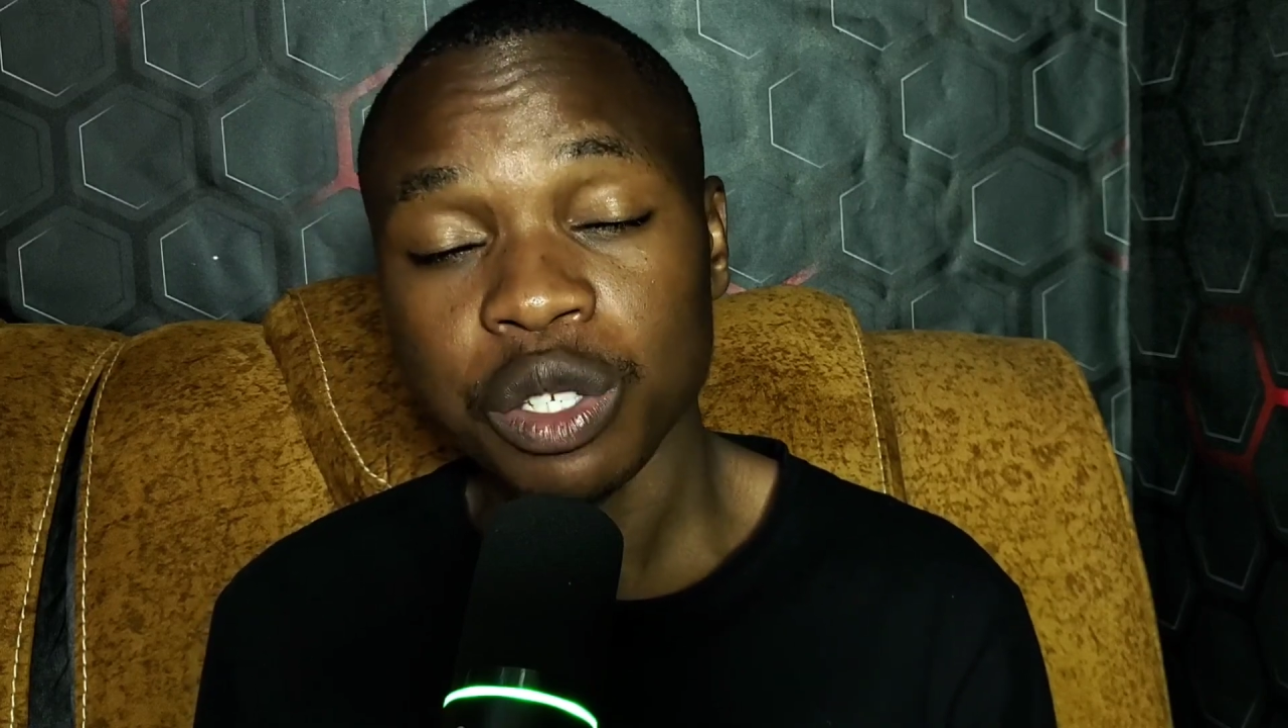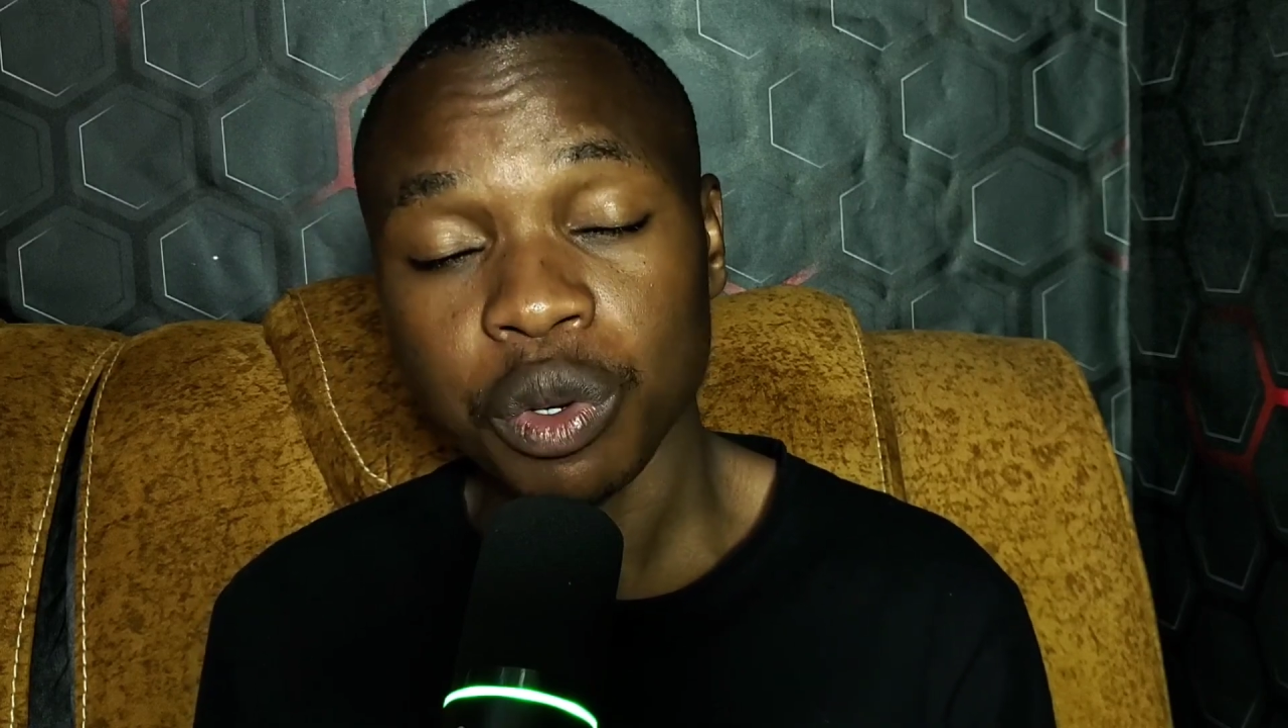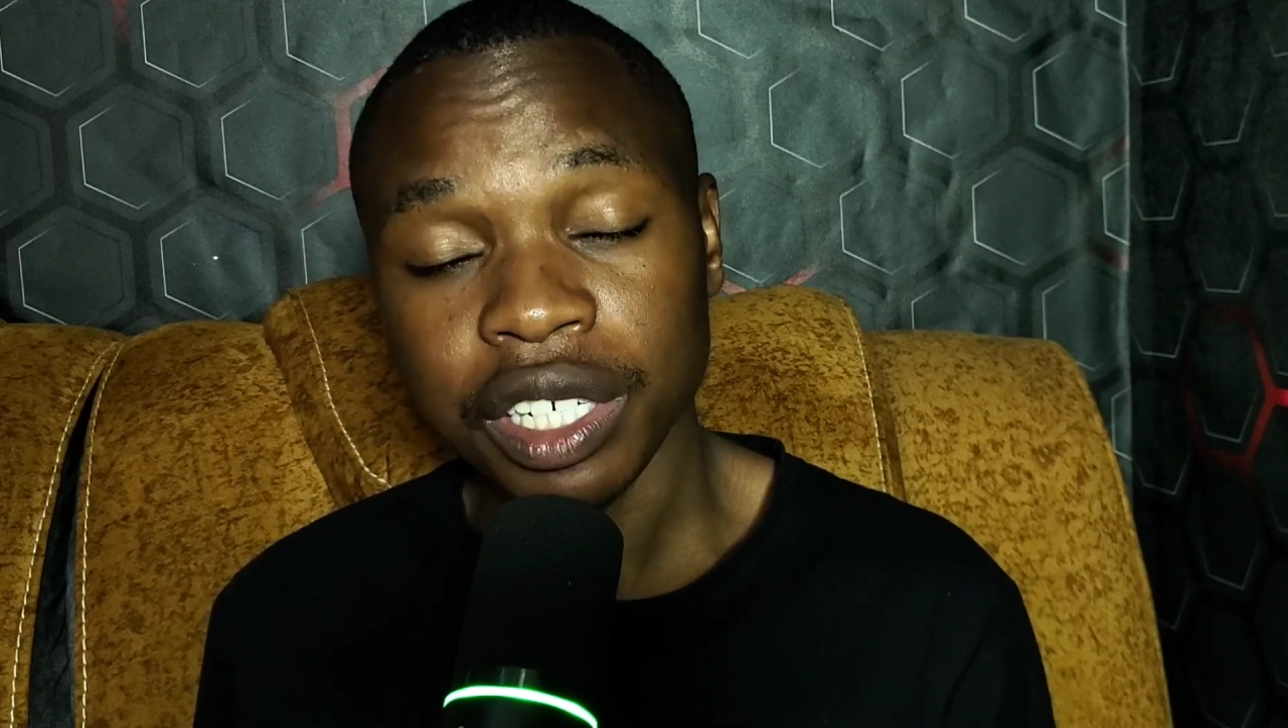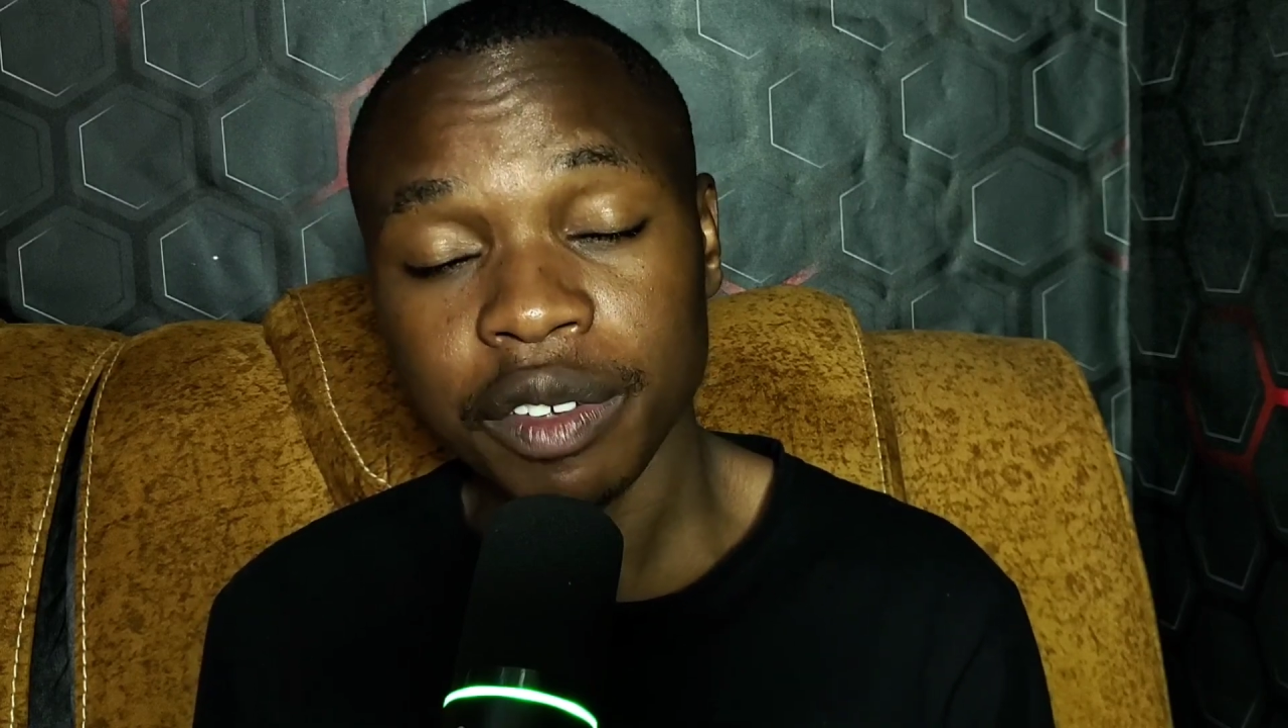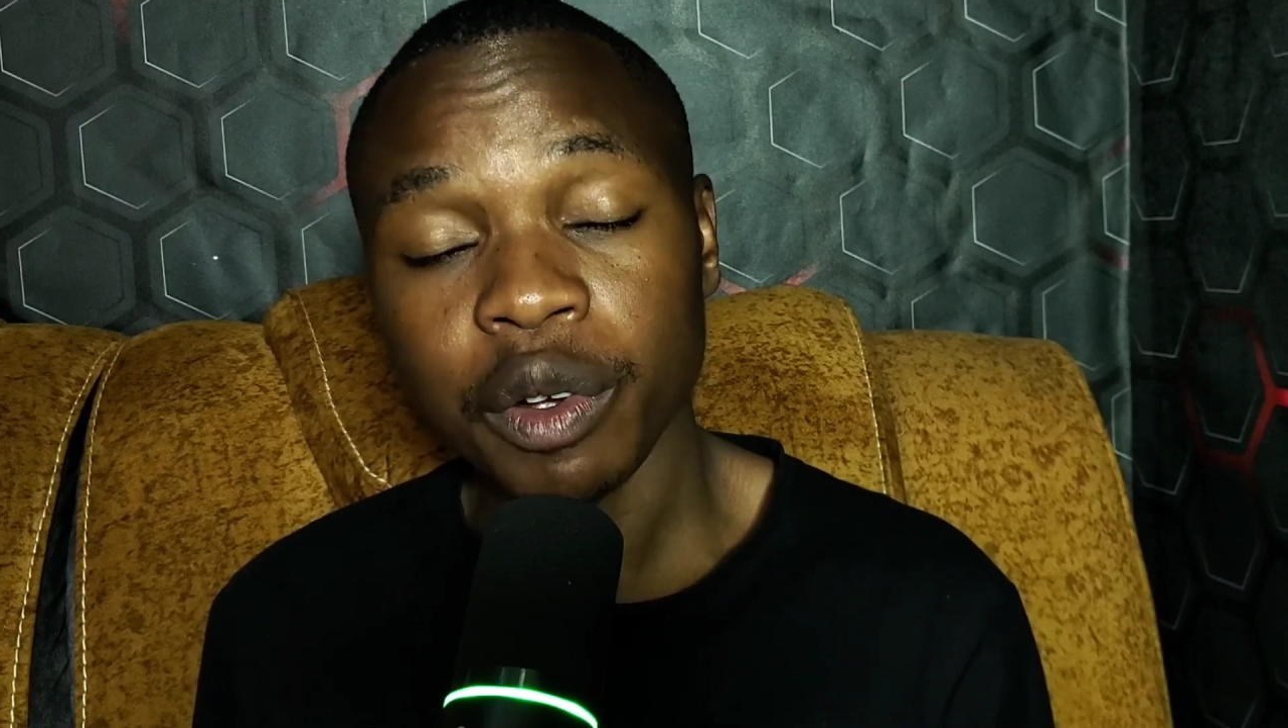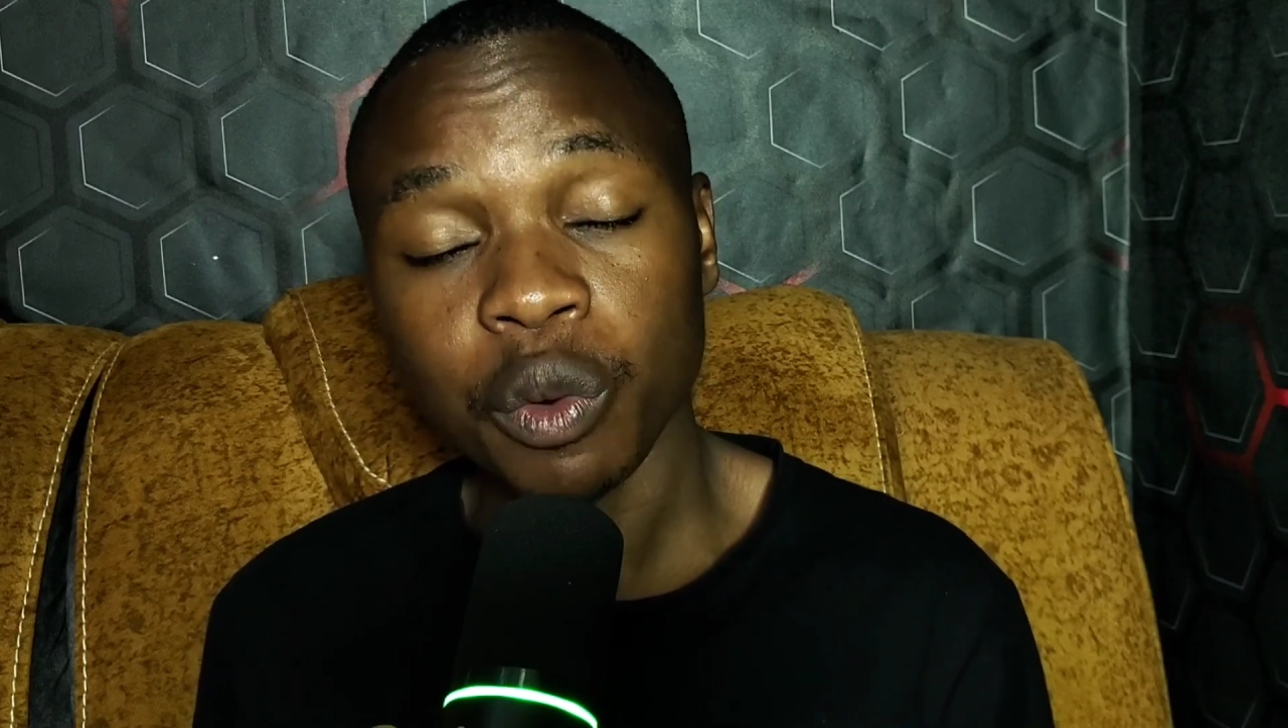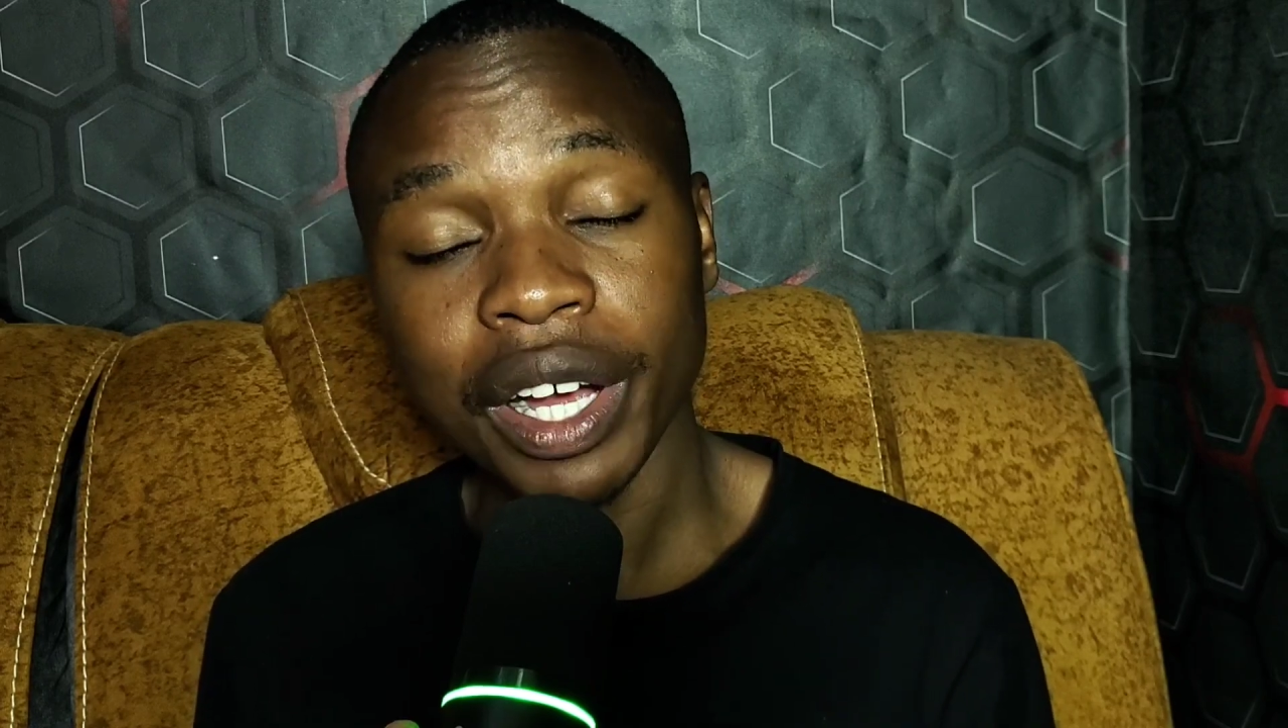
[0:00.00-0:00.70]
is whatever we